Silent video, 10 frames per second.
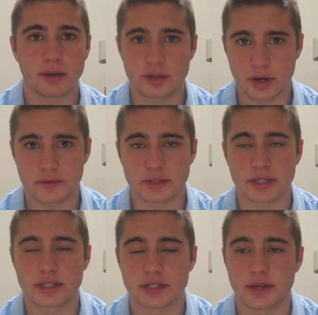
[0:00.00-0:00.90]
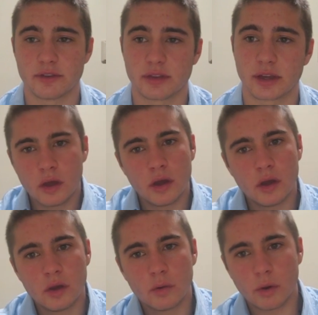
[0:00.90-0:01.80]
my driver's license and everything.
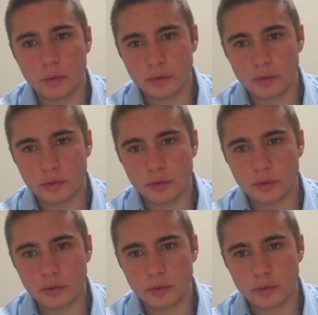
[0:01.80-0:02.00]
What